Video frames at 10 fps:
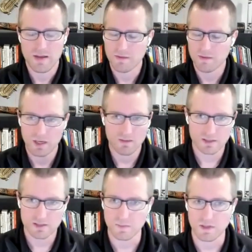have you ever kind of
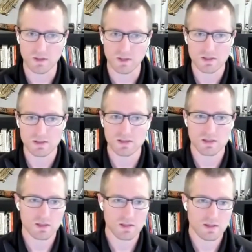
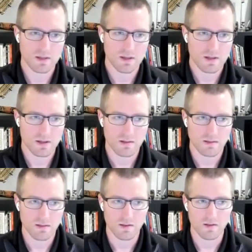experienced
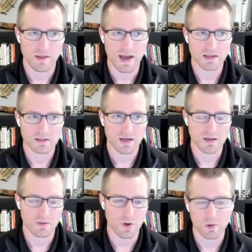that
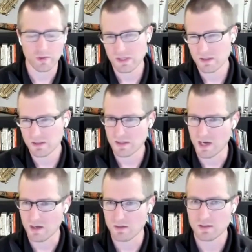kind of holding
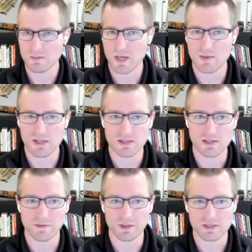sales to maybe a
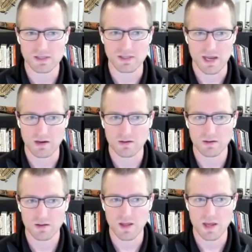different
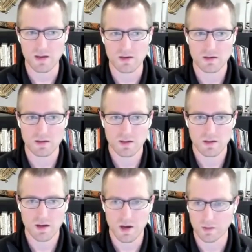standard than
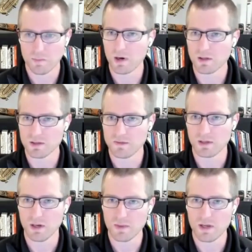other parts of the
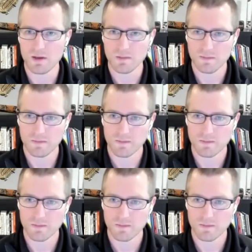company?